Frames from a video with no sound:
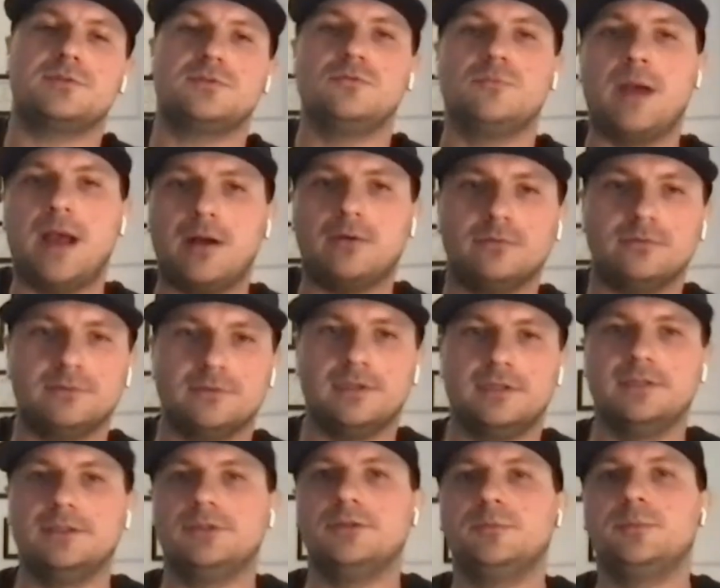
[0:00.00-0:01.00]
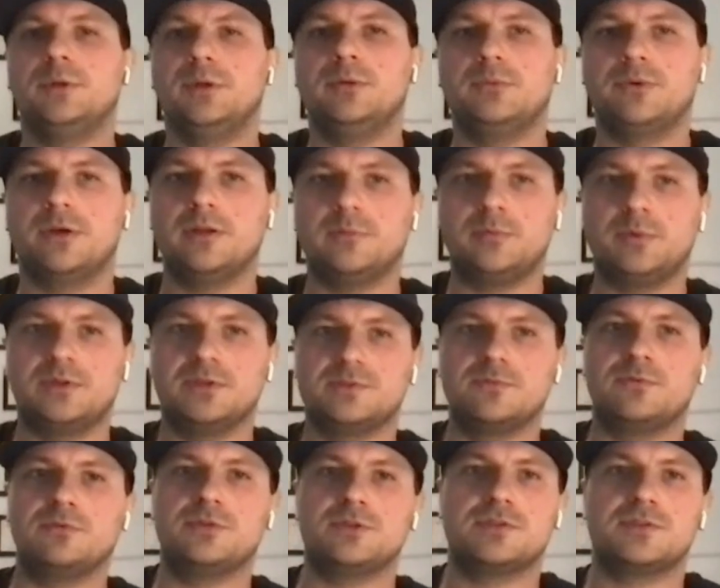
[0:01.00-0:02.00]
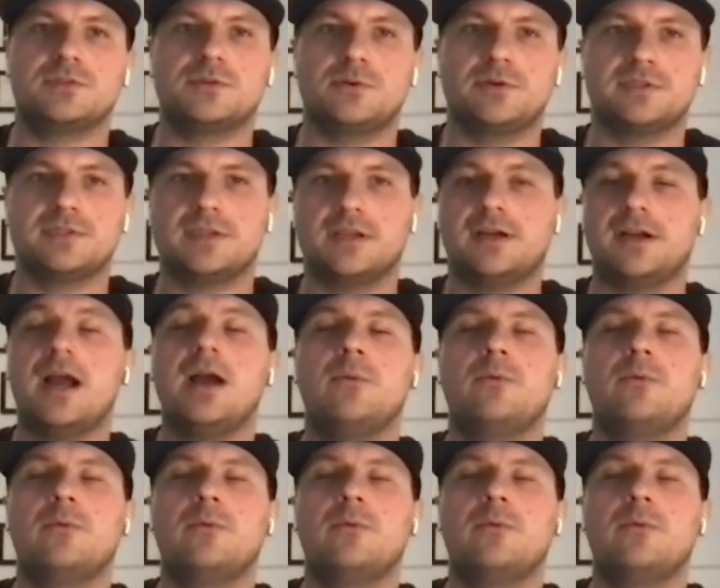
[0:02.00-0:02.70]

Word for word: zoom out a little bit, right, because we were just so excited.